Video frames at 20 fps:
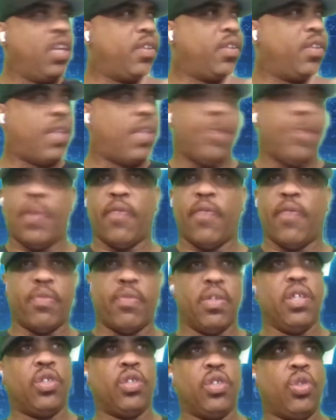He been from the
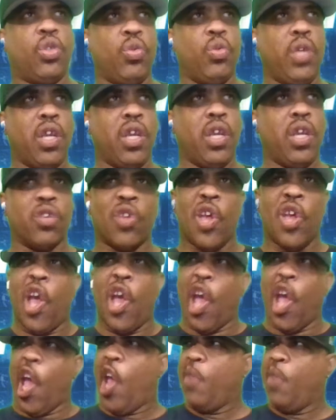hood two years.
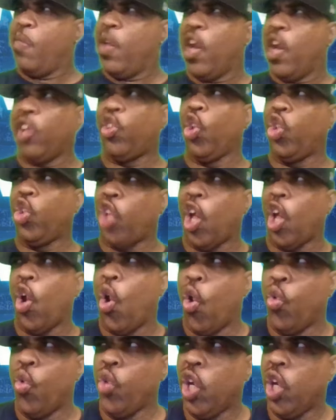Hey man, I think that
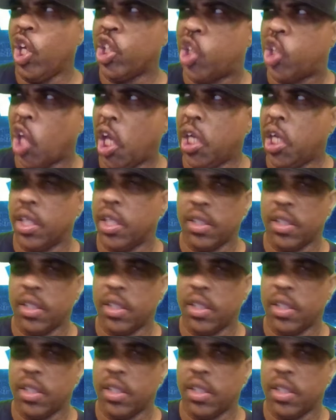old nigga telling.